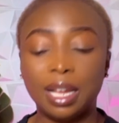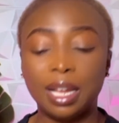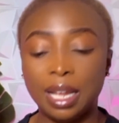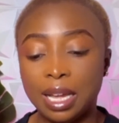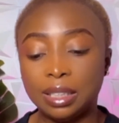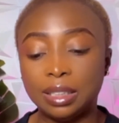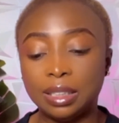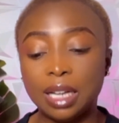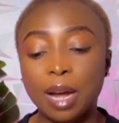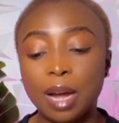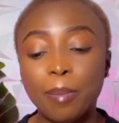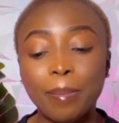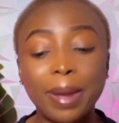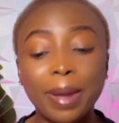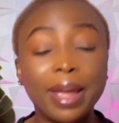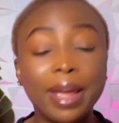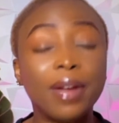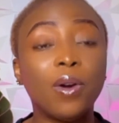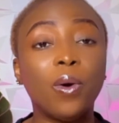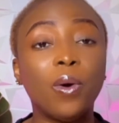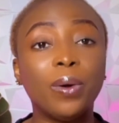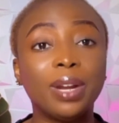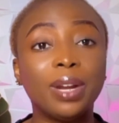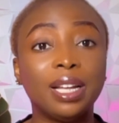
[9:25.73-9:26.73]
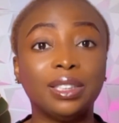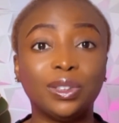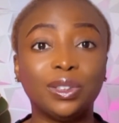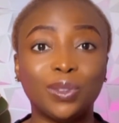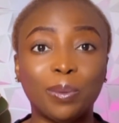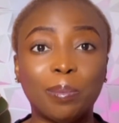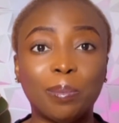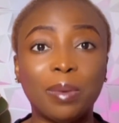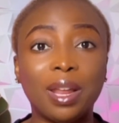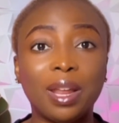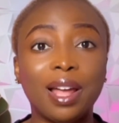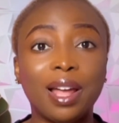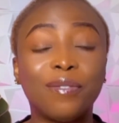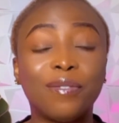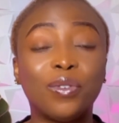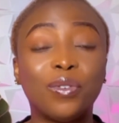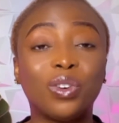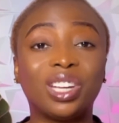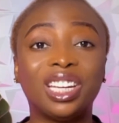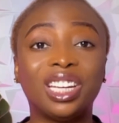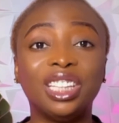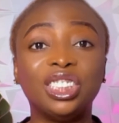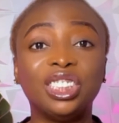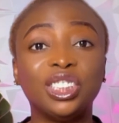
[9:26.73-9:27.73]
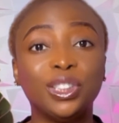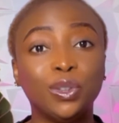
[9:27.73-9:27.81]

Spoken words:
Now, my other supplier for kitchen